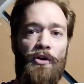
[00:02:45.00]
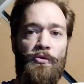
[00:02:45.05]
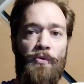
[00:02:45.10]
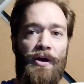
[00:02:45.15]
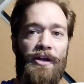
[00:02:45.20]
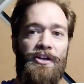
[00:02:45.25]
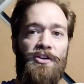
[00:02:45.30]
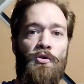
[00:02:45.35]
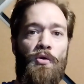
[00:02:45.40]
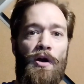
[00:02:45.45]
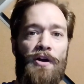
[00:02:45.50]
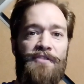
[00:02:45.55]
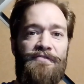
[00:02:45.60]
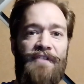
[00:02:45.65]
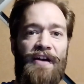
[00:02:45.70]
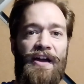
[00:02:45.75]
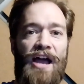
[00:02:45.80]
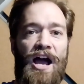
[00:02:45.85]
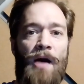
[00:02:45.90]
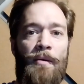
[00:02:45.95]
One way to
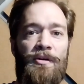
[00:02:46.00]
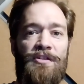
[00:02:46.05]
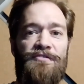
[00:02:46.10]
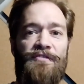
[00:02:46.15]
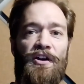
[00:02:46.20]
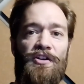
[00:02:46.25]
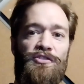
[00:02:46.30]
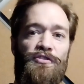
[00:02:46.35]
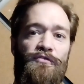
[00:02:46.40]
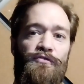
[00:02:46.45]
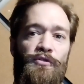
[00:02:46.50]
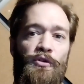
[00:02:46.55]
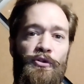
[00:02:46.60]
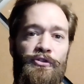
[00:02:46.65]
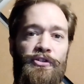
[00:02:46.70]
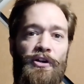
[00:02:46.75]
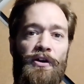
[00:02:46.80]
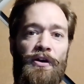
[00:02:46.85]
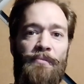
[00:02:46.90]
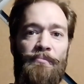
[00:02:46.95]
quantify how much fossil
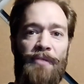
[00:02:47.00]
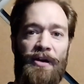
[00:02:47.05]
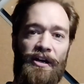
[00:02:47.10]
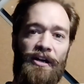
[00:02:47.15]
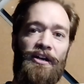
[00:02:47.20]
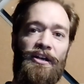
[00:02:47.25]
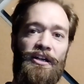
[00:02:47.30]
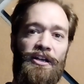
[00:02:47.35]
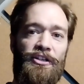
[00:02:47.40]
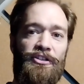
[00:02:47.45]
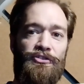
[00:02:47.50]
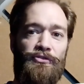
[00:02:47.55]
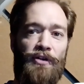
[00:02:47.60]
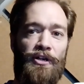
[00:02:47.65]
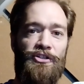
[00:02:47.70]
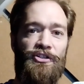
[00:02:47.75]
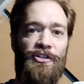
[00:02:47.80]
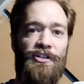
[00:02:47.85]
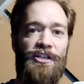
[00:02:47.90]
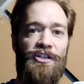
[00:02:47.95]
fuels are embedded in
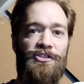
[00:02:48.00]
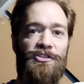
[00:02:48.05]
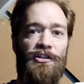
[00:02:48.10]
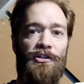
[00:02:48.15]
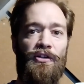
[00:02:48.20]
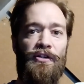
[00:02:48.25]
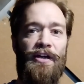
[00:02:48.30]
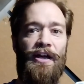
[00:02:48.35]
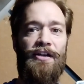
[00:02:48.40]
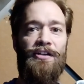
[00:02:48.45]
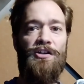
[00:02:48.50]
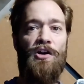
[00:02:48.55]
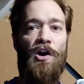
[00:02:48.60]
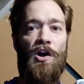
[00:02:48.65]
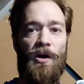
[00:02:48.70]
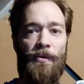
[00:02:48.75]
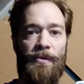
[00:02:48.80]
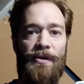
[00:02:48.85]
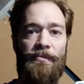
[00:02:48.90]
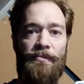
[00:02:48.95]
construction is to look at
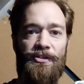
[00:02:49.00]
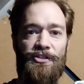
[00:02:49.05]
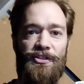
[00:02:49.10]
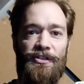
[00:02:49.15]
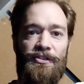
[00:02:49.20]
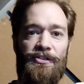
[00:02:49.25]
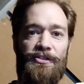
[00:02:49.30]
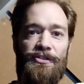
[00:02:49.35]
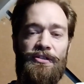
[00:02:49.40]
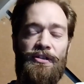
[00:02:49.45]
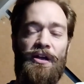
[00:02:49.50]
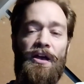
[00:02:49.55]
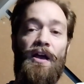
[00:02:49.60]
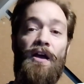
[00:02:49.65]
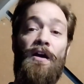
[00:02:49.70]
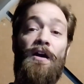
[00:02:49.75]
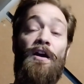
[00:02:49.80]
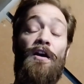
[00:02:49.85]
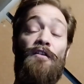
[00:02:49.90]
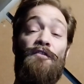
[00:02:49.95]
carbon emissions.
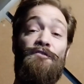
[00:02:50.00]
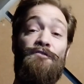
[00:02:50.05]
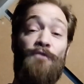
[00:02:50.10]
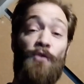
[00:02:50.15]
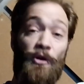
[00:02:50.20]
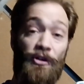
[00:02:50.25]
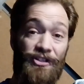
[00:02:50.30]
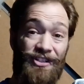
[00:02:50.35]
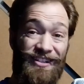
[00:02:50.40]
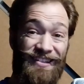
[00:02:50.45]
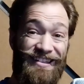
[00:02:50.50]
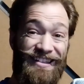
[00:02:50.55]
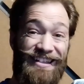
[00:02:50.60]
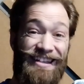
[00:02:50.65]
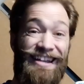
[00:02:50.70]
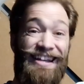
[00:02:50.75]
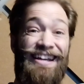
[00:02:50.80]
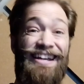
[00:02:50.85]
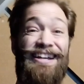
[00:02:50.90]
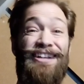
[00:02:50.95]

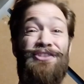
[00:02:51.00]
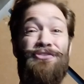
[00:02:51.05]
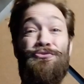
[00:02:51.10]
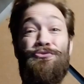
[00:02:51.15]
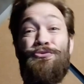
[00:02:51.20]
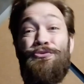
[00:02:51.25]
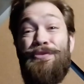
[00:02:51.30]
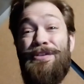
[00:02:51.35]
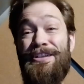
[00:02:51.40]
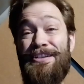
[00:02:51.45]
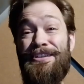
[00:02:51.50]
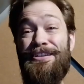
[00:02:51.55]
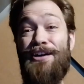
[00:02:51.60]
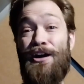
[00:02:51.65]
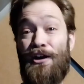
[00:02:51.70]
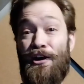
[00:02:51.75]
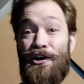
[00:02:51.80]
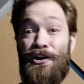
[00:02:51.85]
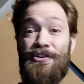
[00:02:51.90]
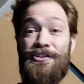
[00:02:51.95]
Unfortunately, it's really
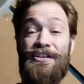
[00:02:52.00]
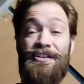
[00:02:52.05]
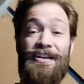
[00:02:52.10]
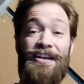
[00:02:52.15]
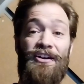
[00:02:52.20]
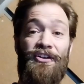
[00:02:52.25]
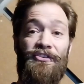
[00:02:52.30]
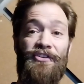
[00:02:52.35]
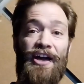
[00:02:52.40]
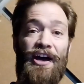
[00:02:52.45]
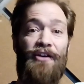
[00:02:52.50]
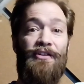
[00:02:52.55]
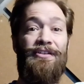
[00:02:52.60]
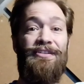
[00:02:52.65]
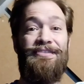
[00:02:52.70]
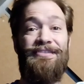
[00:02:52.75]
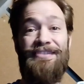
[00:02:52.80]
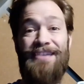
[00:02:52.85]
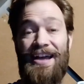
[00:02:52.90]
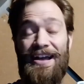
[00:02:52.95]
hard to nail down
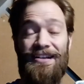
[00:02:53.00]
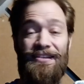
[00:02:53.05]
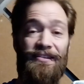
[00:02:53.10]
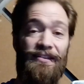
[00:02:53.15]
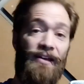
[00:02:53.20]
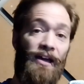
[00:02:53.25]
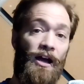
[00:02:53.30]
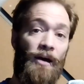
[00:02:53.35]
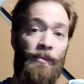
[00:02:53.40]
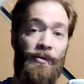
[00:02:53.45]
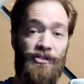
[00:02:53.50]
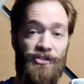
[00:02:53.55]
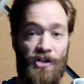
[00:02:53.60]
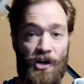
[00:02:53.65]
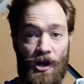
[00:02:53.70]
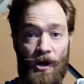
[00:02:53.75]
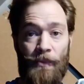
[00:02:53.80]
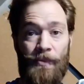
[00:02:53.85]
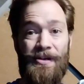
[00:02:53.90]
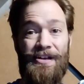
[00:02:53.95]
exactly how much
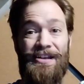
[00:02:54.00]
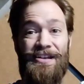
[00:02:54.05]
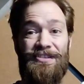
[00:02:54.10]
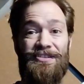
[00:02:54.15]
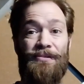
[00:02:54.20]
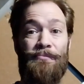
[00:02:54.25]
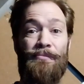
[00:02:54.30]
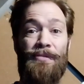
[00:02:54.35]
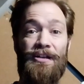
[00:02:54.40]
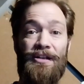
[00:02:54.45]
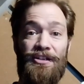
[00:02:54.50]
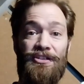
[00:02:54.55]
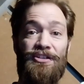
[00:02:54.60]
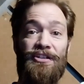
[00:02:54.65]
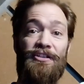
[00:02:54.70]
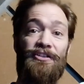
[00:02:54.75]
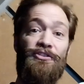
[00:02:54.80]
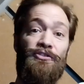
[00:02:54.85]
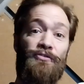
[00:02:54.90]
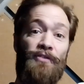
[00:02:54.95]
carbon is emitted to
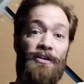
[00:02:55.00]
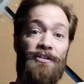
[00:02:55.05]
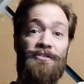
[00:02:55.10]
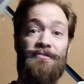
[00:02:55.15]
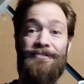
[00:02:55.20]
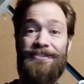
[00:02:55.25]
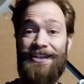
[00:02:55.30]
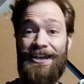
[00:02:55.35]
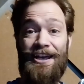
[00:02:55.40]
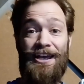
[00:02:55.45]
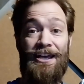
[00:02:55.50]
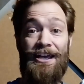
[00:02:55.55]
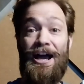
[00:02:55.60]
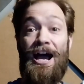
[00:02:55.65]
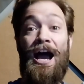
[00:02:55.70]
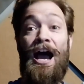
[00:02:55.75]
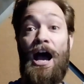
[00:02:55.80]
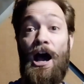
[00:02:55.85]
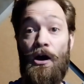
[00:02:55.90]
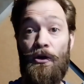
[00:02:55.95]
construct, say,
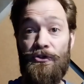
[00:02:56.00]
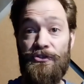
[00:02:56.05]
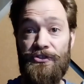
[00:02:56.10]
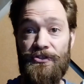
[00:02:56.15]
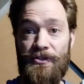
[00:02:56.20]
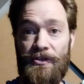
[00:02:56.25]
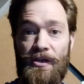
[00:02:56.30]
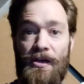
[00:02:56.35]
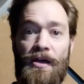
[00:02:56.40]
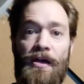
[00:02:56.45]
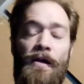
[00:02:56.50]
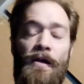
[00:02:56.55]
a house.